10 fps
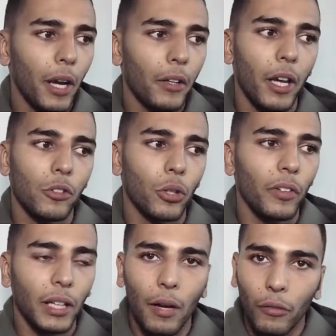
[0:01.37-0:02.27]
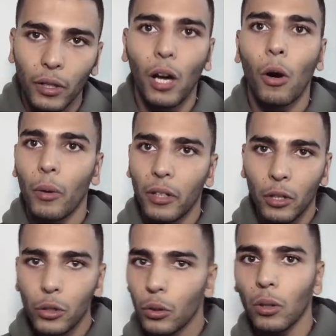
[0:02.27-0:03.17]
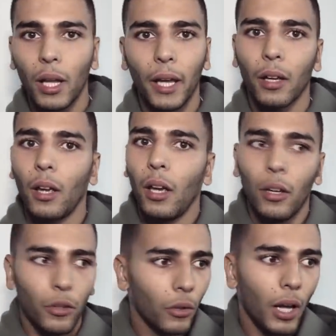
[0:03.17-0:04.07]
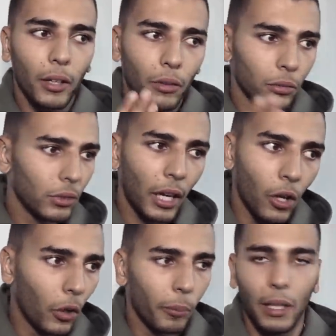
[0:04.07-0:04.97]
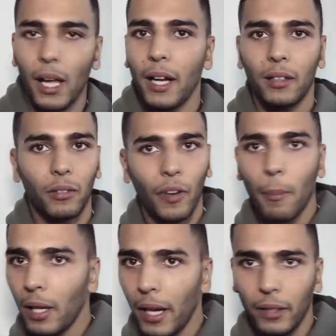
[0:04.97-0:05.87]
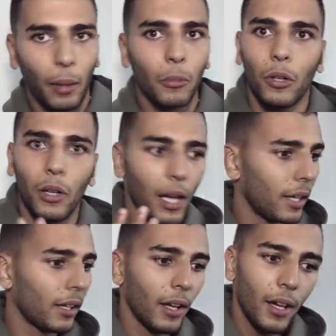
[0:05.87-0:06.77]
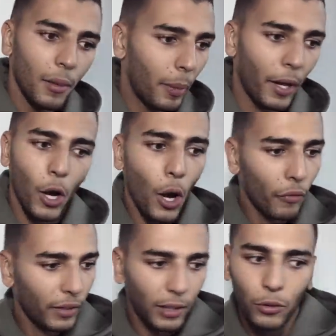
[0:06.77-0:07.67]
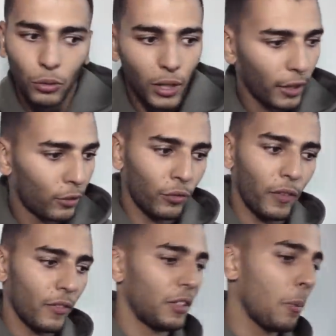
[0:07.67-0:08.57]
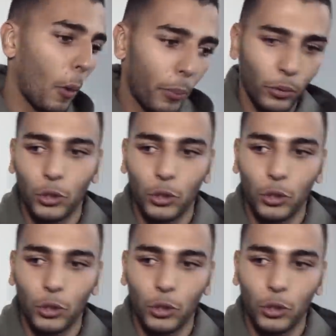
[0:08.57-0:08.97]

by the age of 11, I already knew like, you know, I don't, I can't be late. If I'm late, I'm gonna like pay off and do like 50 more